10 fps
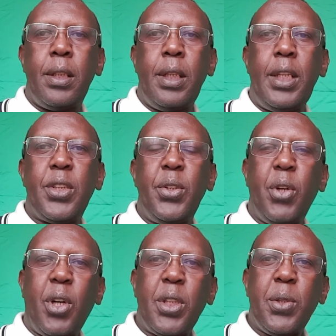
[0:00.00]
is
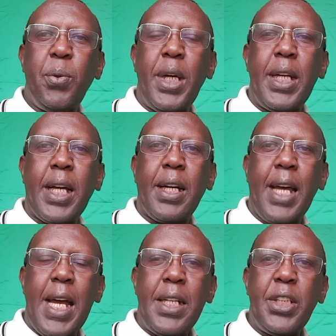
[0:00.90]
not when a
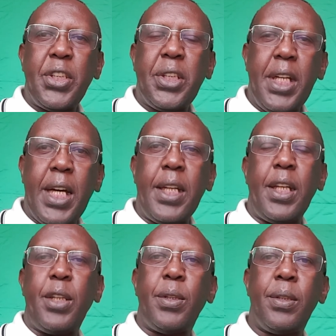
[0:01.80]
client is
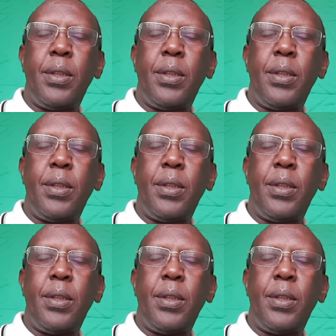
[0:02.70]
sharing